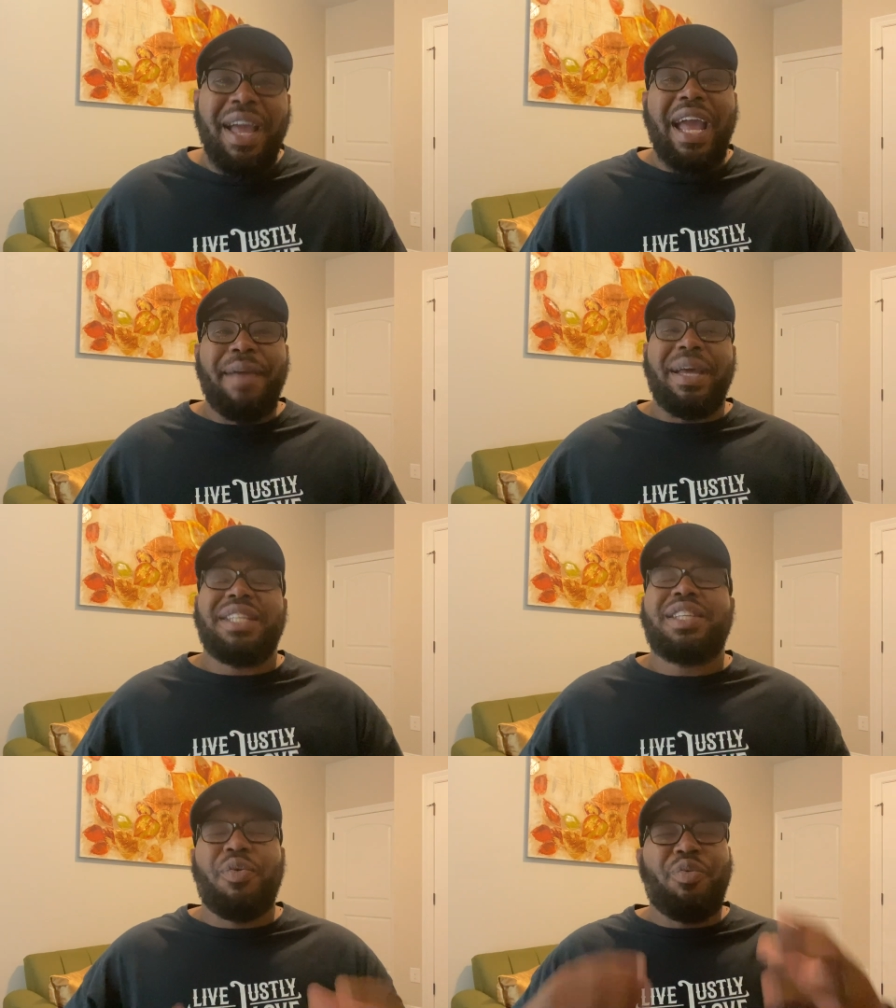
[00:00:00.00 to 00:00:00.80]
Amen.
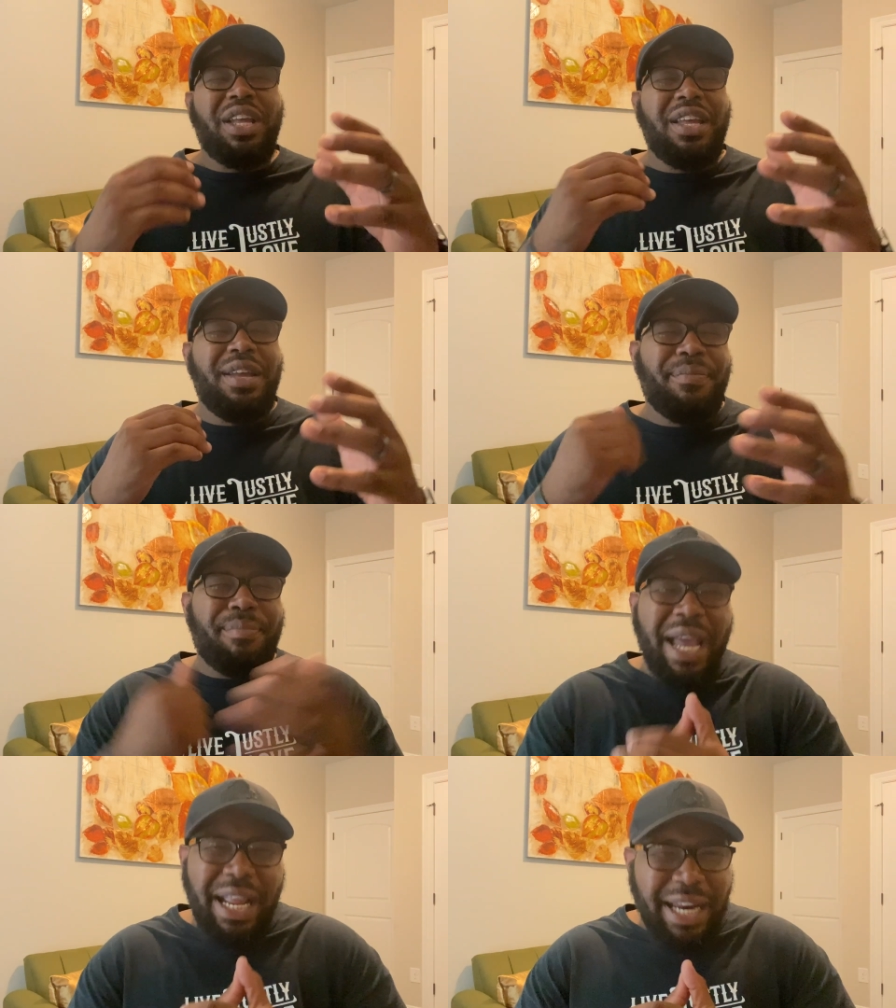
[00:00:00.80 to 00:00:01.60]
So we
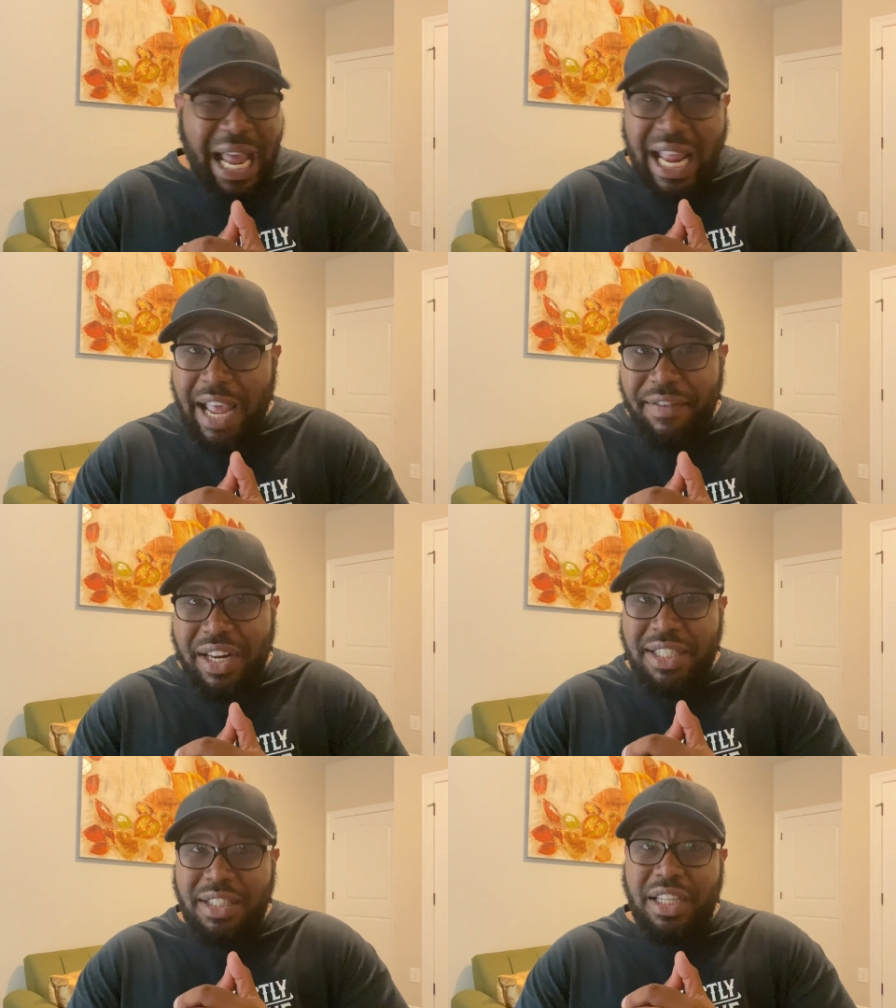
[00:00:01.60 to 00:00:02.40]
may not have a
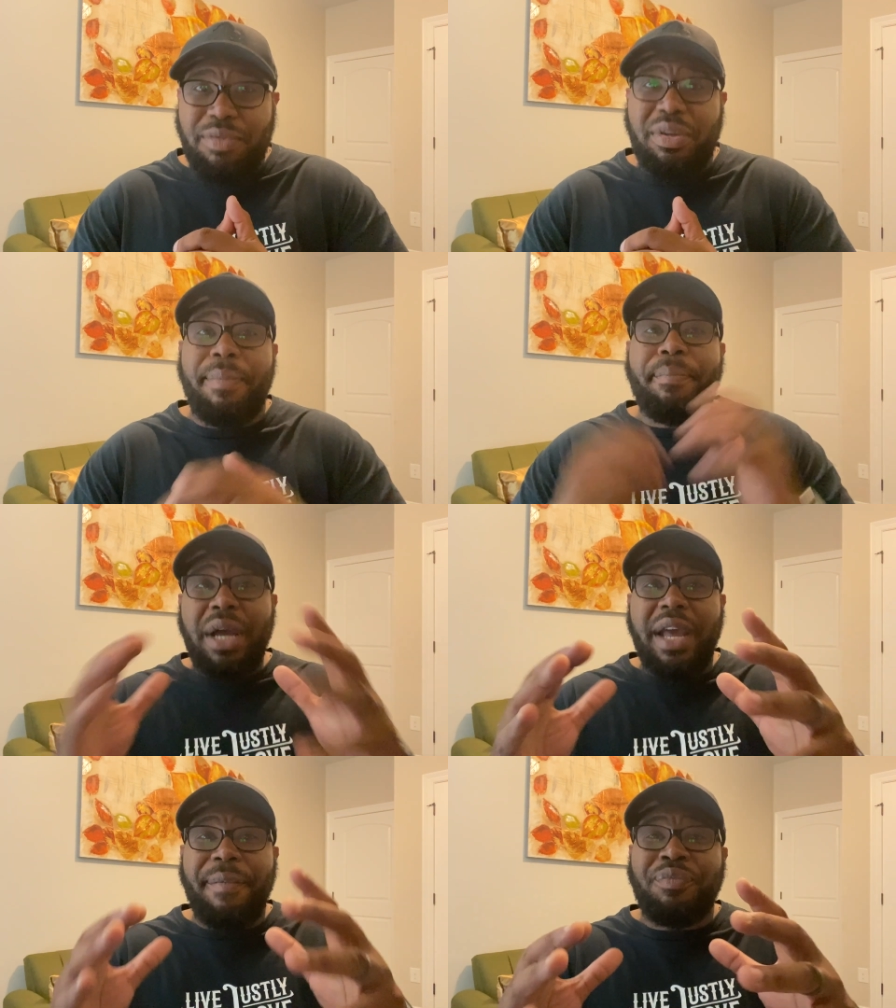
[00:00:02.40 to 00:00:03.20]
lesson this week,
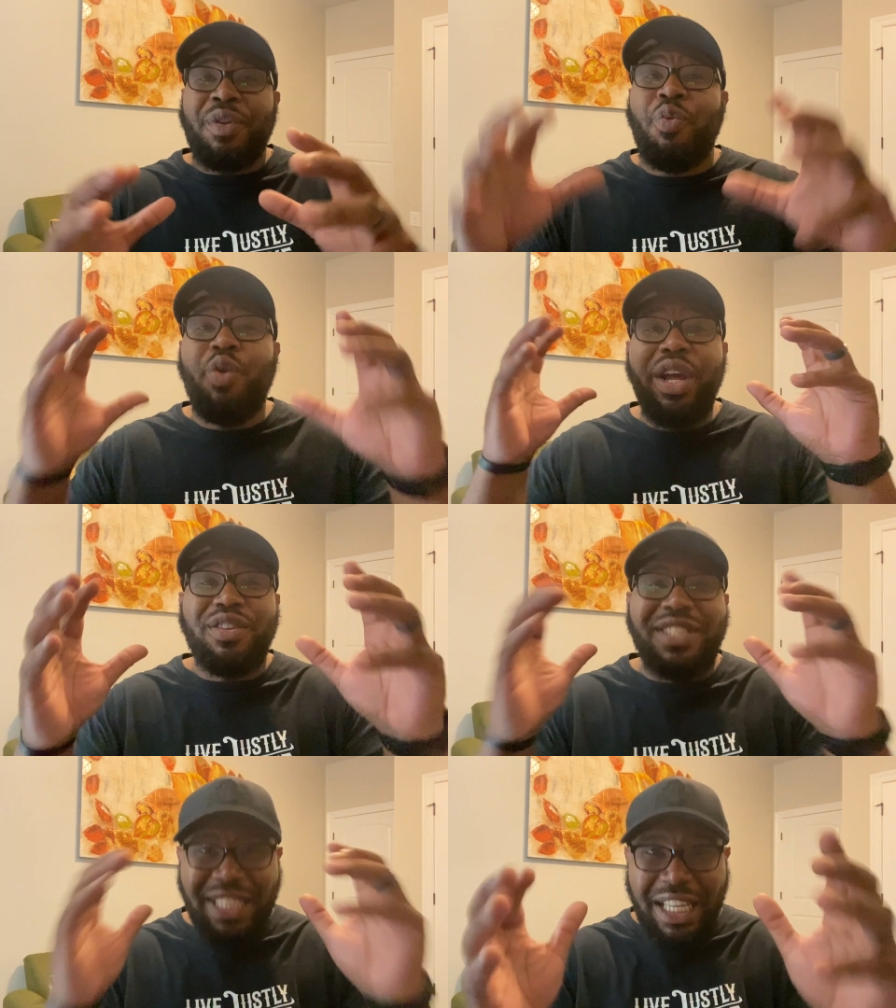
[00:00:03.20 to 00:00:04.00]
but We'll
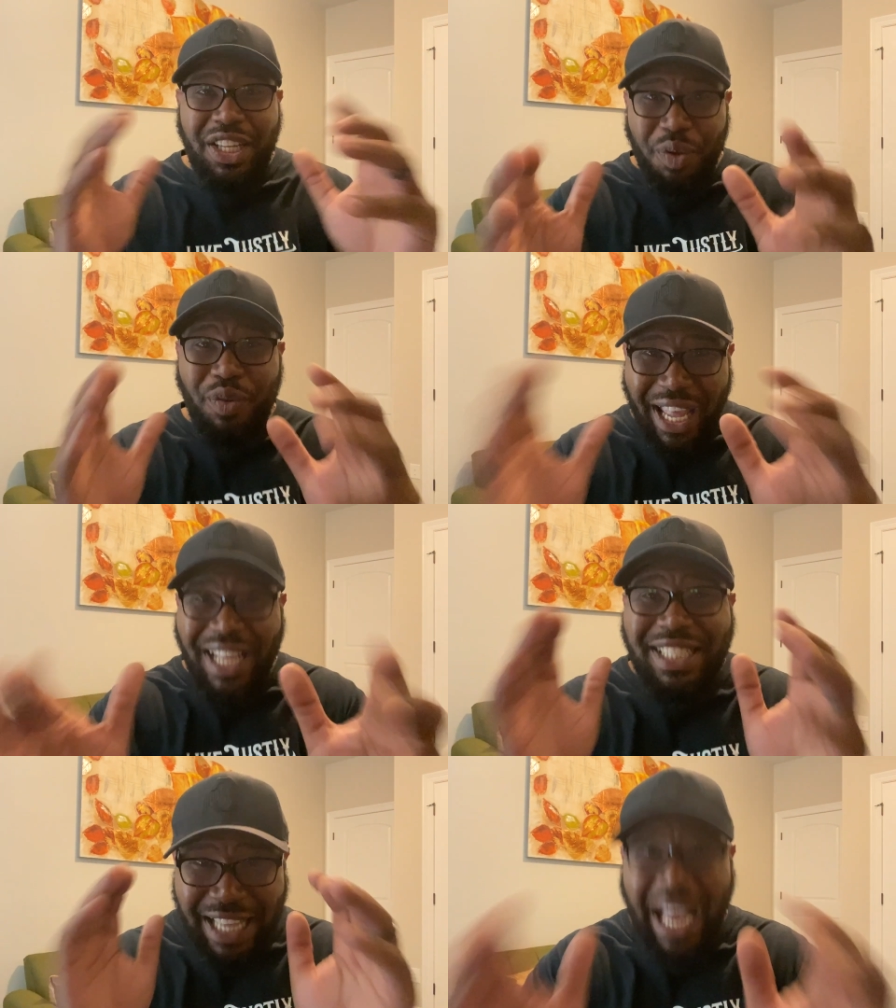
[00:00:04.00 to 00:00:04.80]
see you
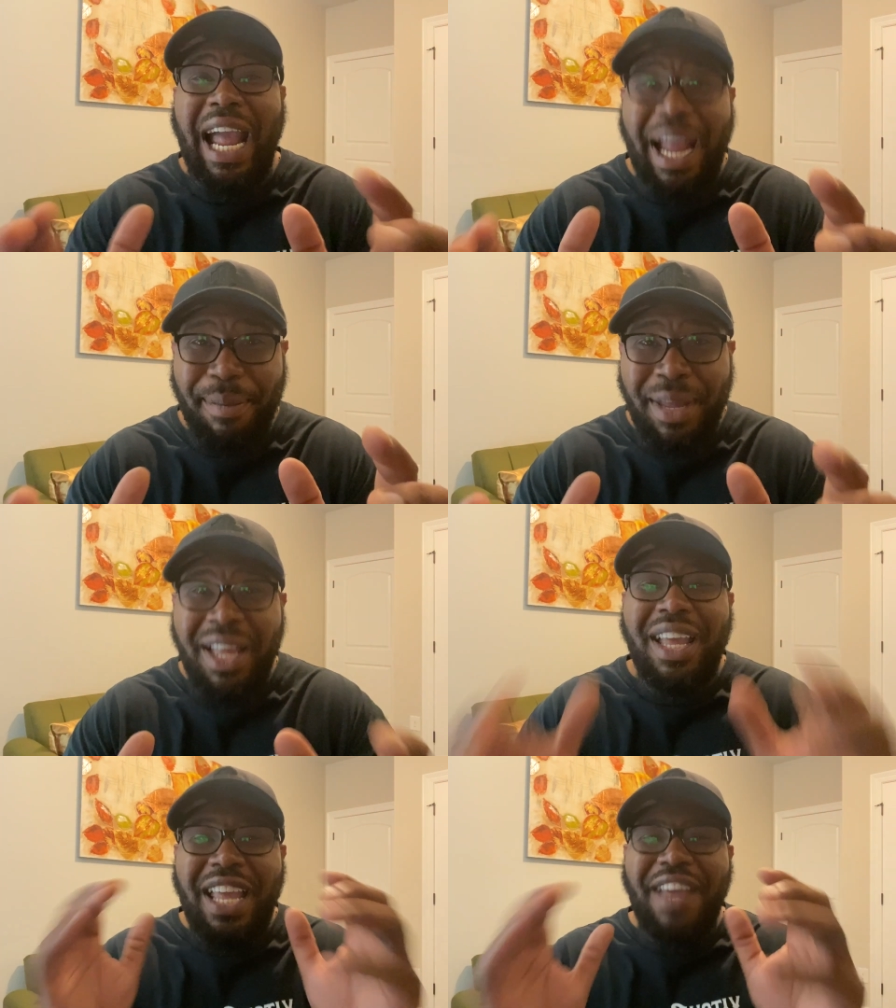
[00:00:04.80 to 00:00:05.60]
next time
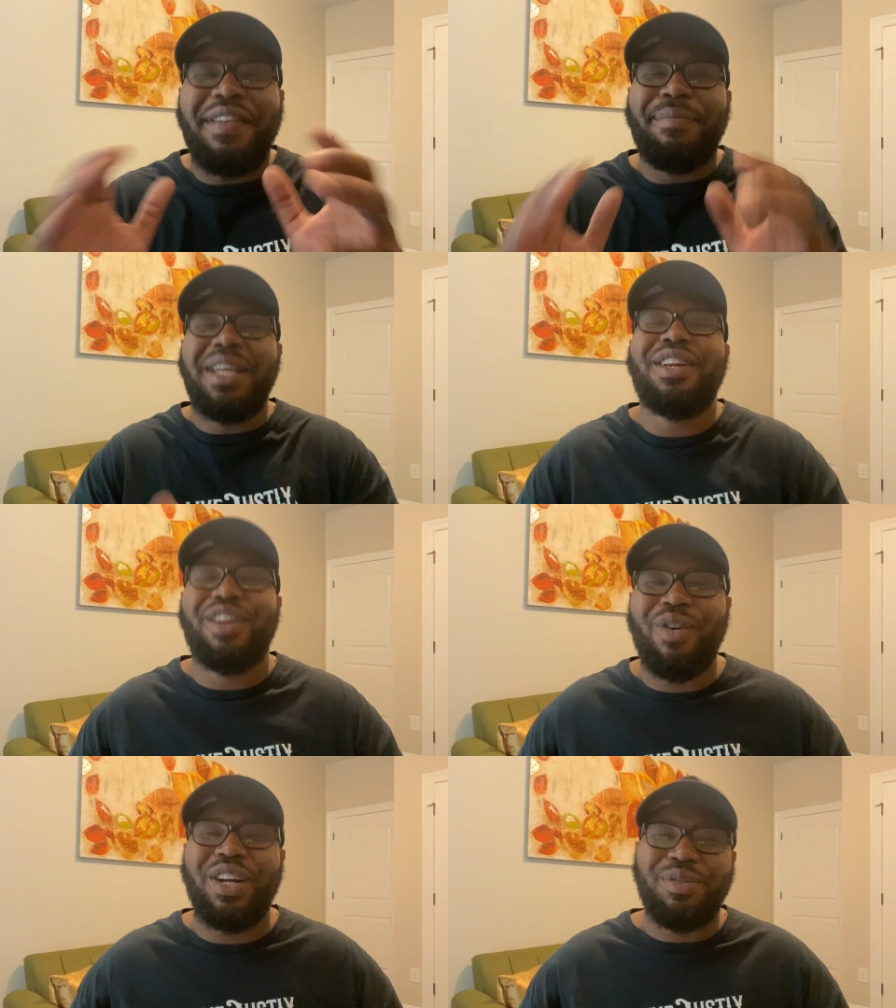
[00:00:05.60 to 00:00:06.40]
if it be the
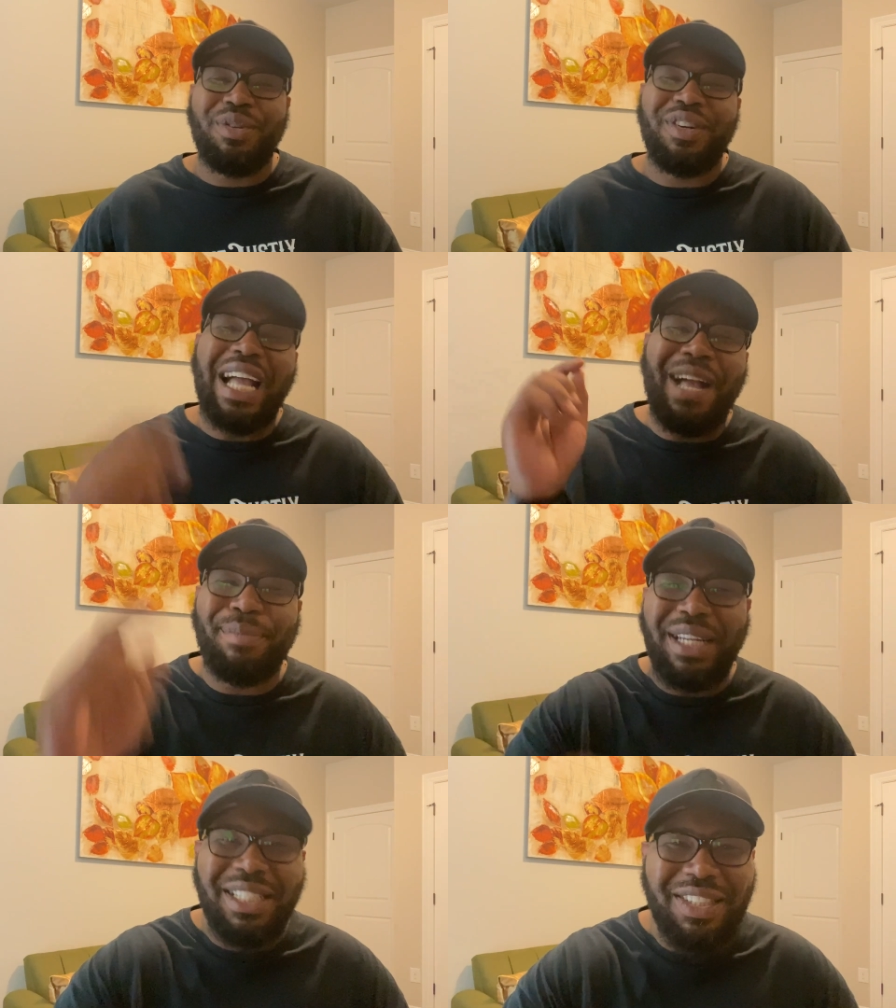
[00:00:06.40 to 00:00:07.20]
Lord's will. God
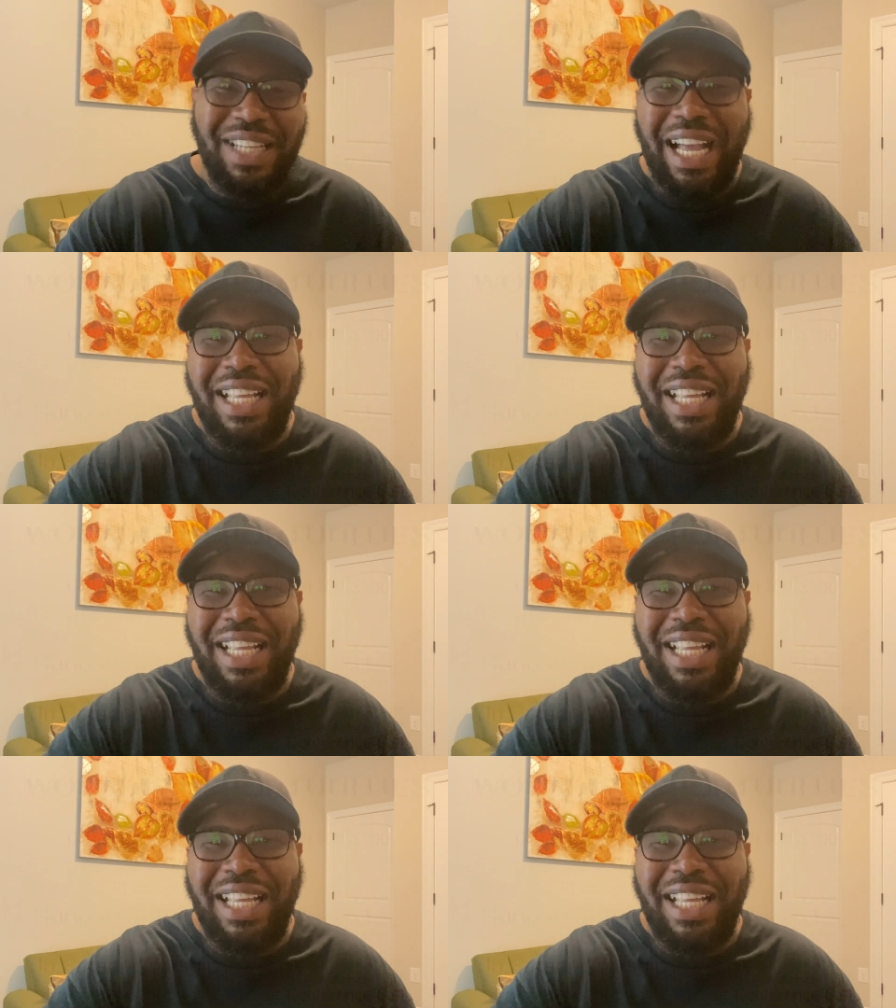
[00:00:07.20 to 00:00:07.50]
bless you. God